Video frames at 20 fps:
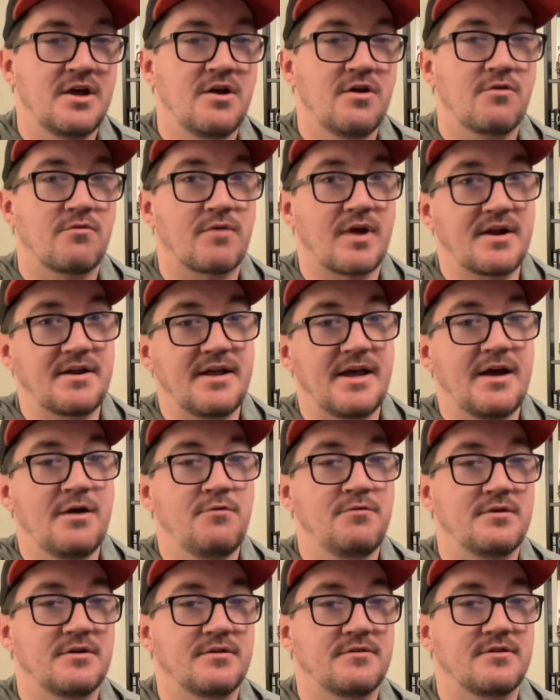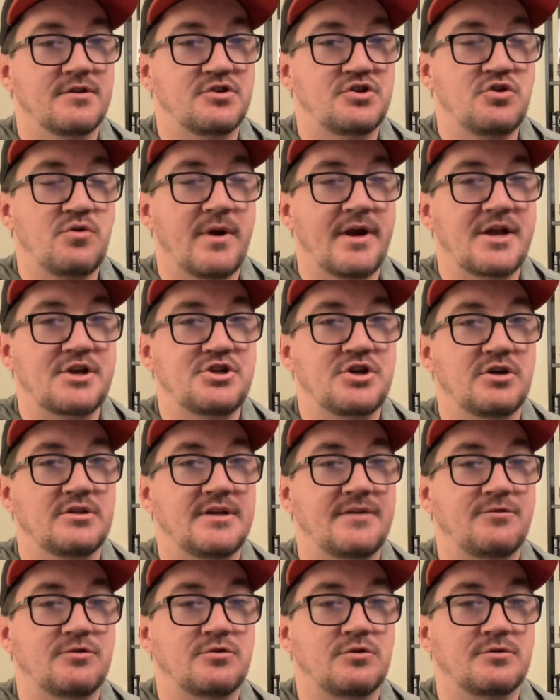Right now, the 2 NHL
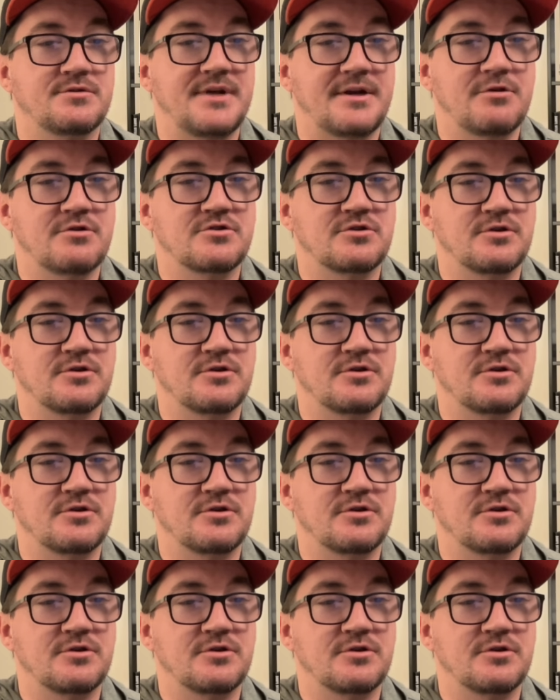level goaltenders